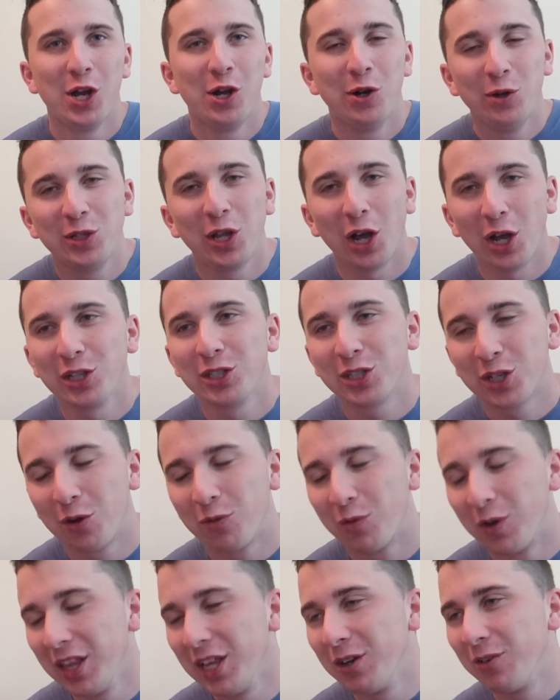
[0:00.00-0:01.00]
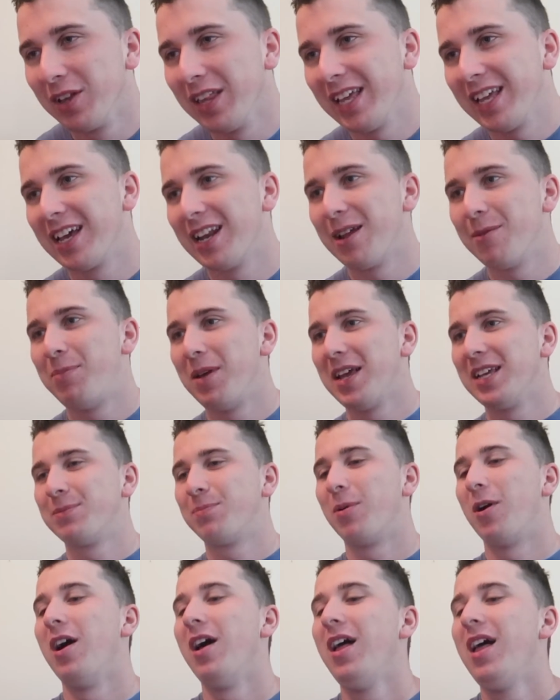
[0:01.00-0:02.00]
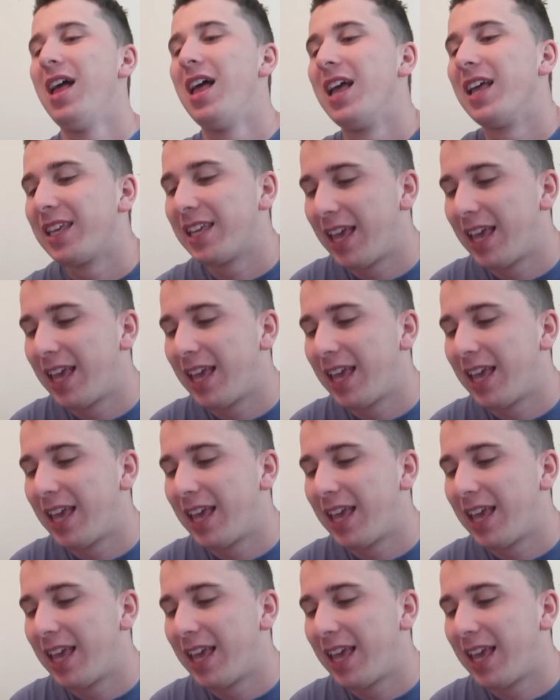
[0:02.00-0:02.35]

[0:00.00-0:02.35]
who's also really really good at baseball.